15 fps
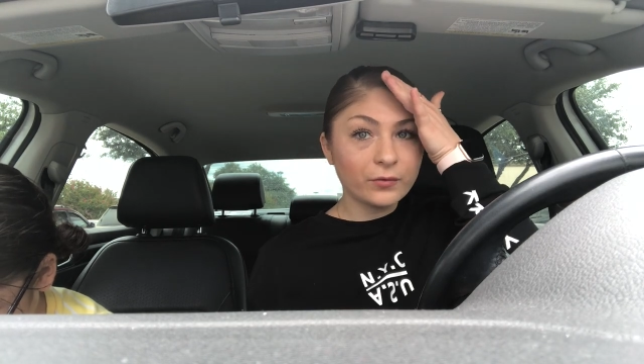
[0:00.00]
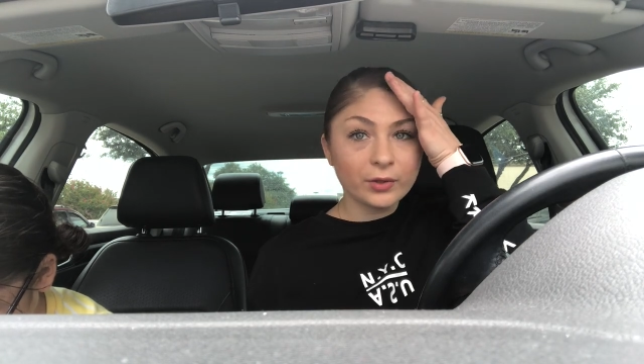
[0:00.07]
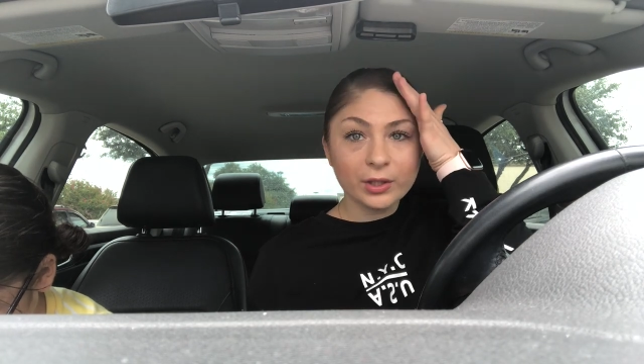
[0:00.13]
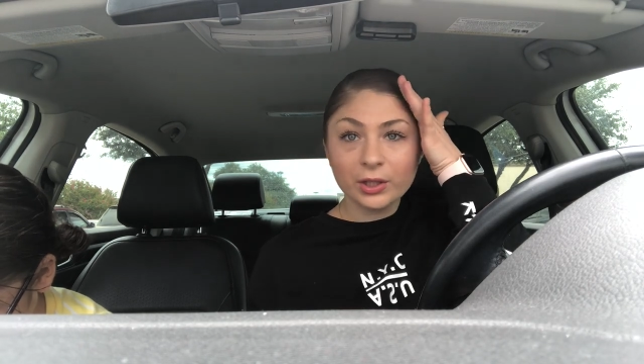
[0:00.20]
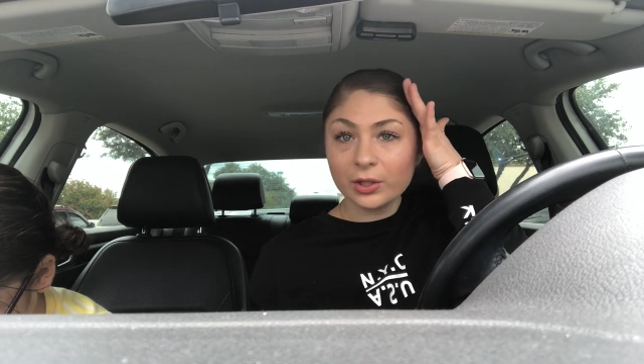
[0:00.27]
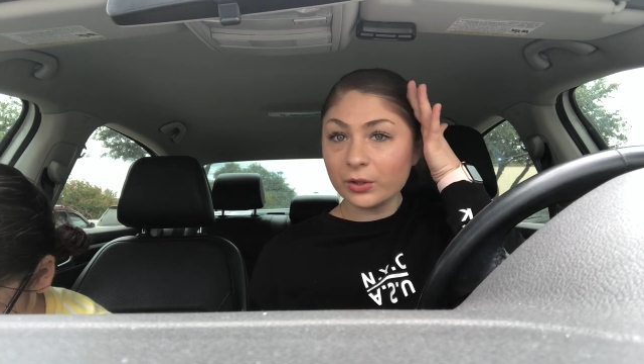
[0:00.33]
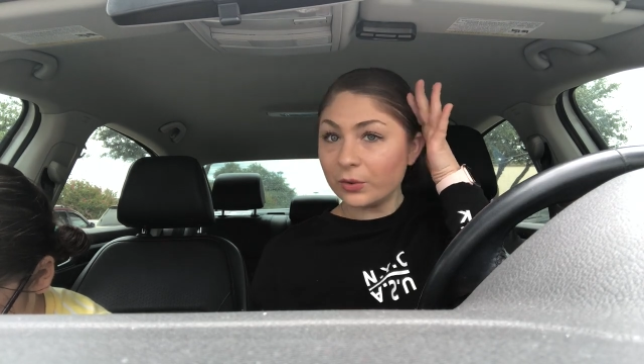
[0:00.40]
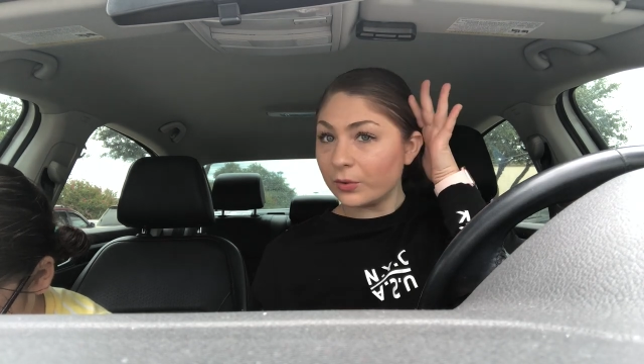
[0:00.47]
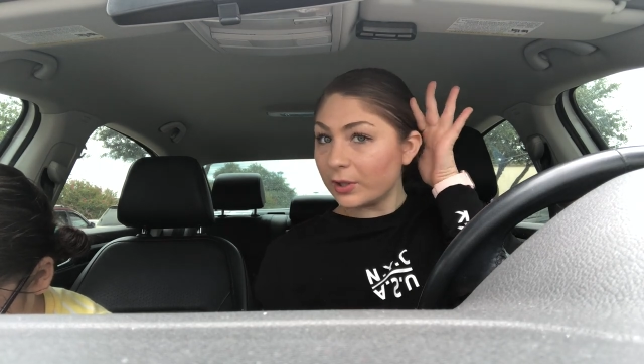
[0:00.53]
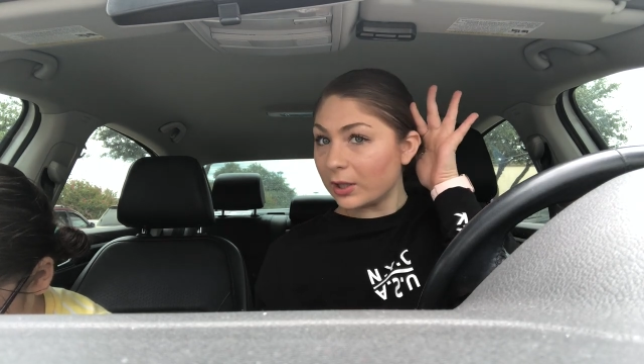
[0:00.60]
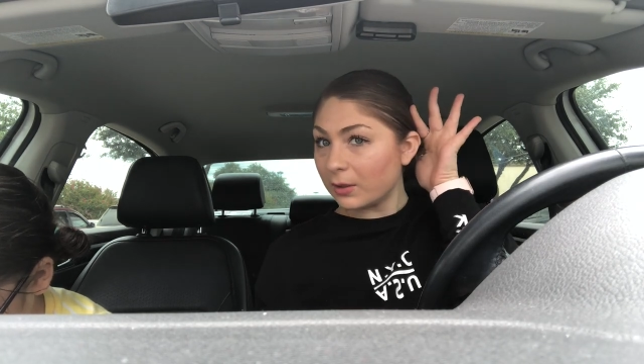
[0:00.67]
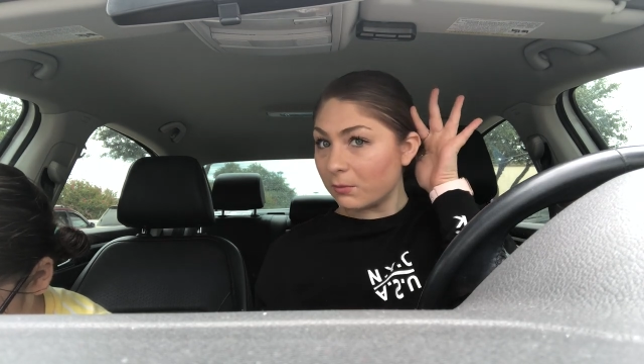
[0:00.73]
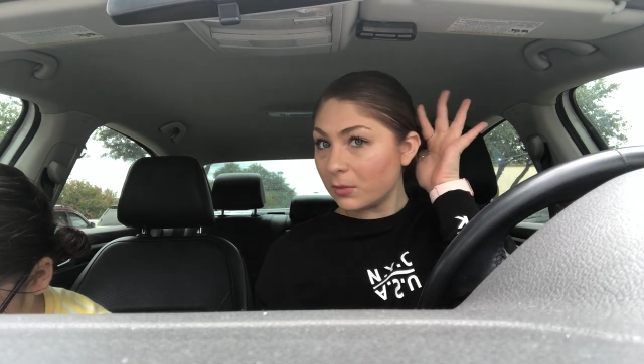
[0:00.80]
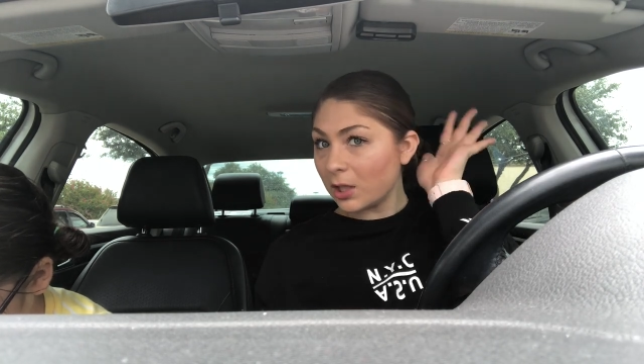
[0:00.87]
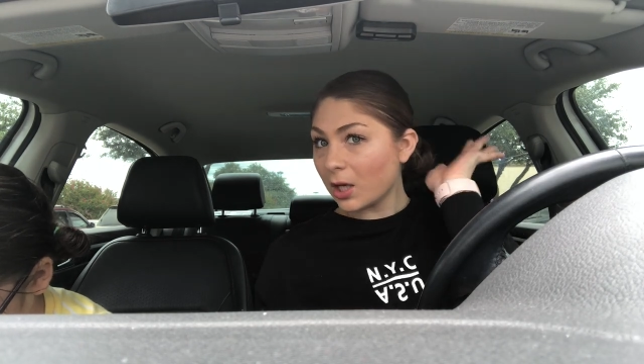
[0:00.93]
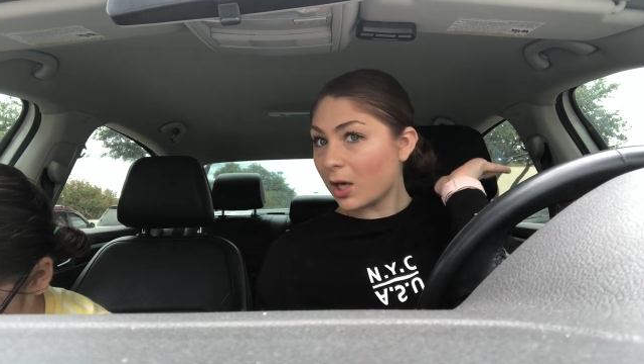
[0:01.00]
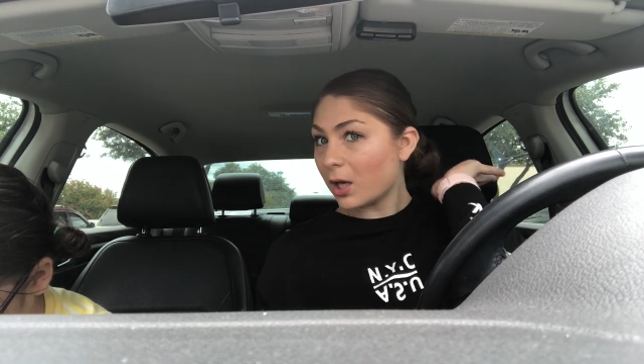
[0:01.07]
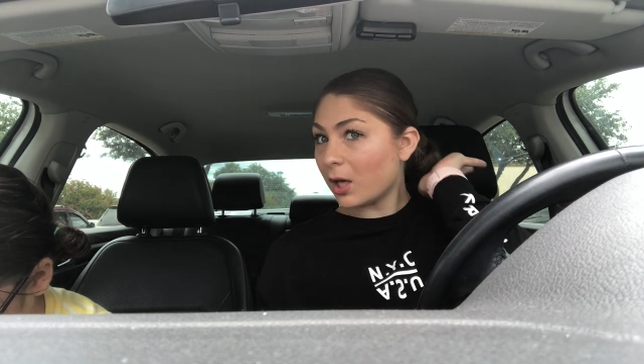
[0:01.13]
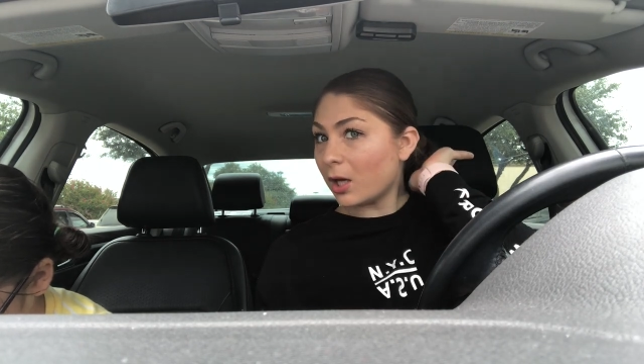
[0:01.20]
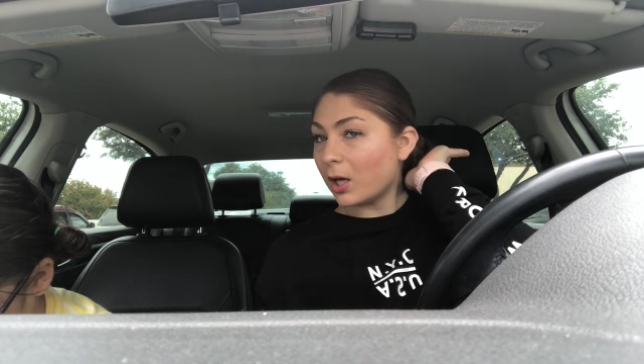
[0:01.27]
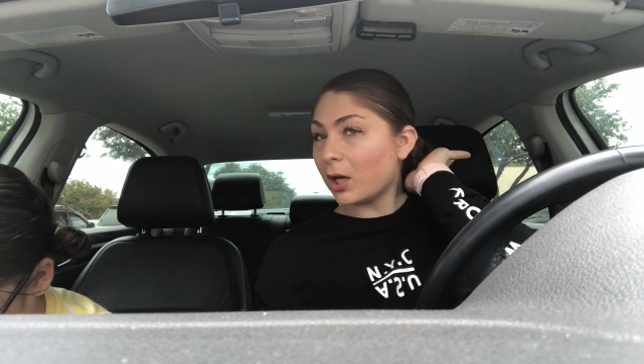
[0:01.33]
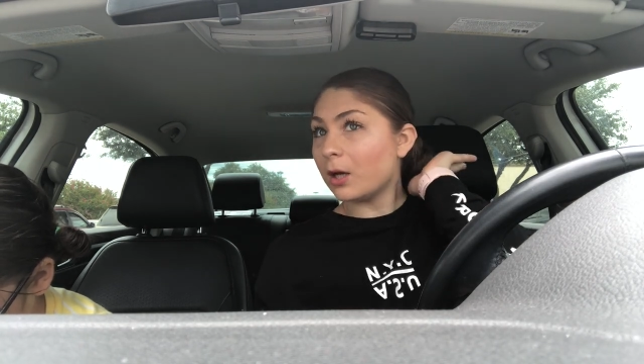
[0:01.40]
for you, hit me
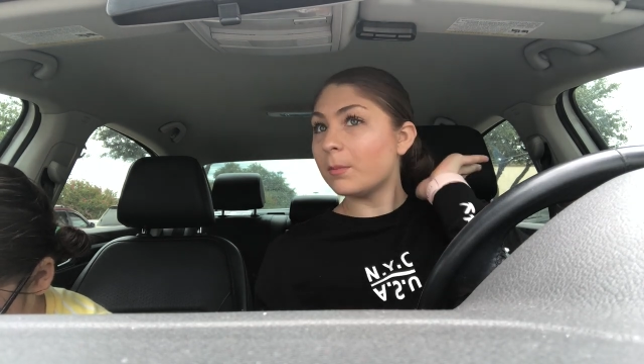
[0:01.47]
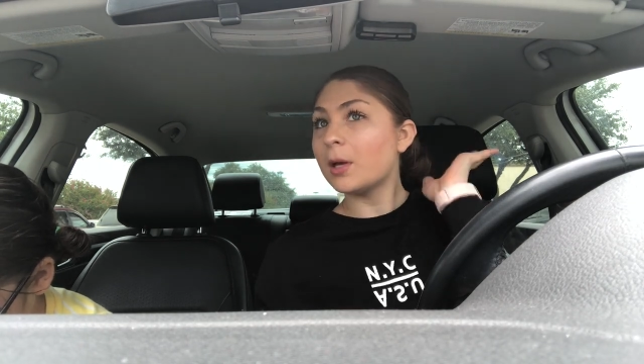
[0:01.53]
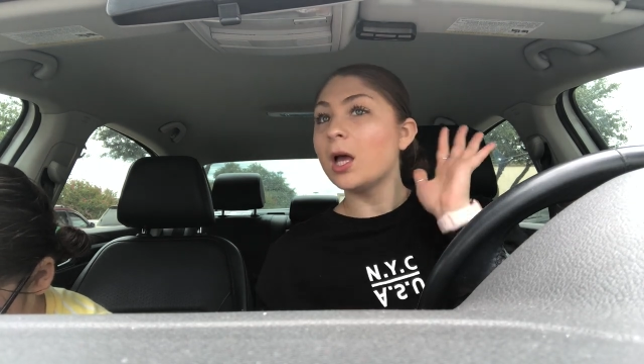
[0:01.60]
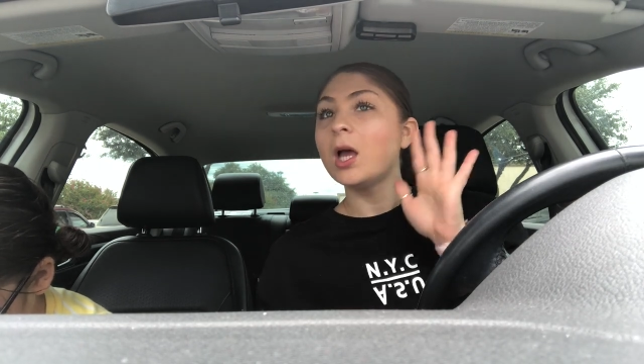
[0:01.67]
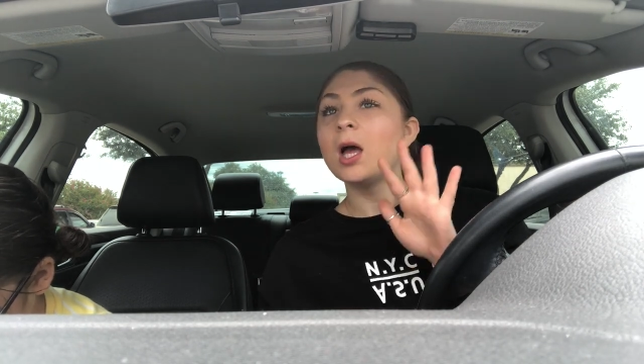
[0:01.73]
up.